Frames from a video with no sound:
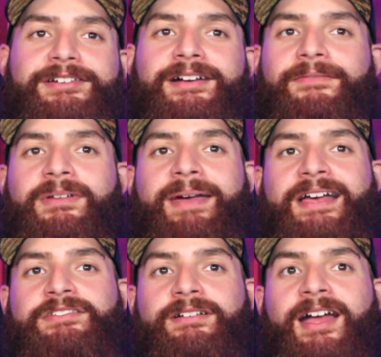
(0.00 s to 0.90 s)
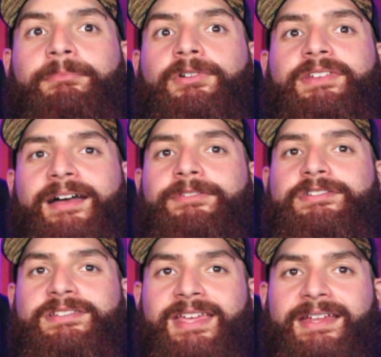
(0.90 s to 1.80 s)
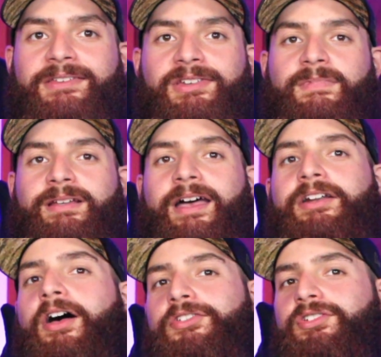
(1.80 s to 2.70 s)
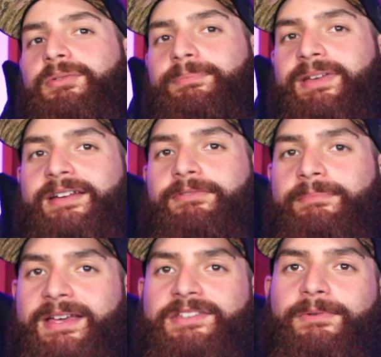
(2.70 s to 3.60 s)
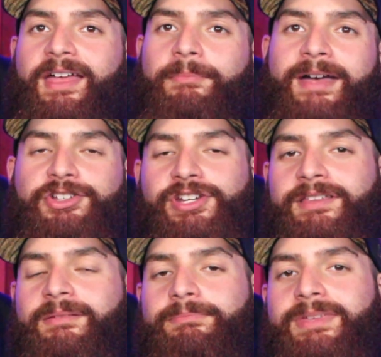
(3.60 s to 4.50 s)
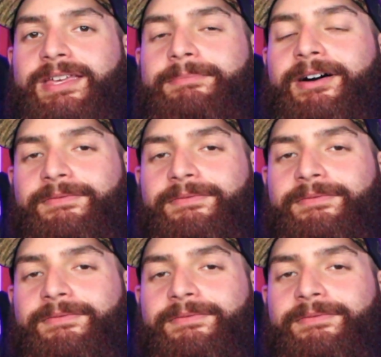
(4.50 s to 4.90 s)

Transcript: of the Master Emerald ever since. I'd also be remiss without mentioning the meme of the